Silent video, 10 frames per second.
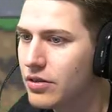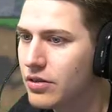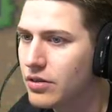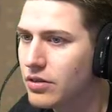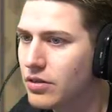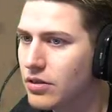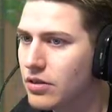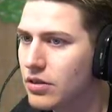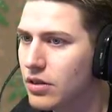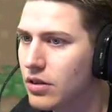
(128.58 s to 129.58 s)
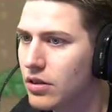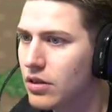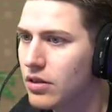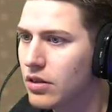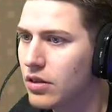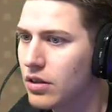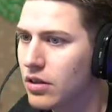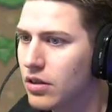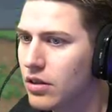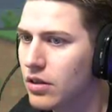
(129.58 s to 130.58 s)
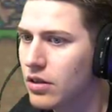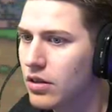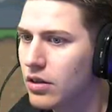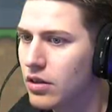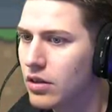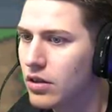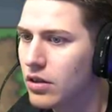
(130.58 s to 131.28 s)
(silence)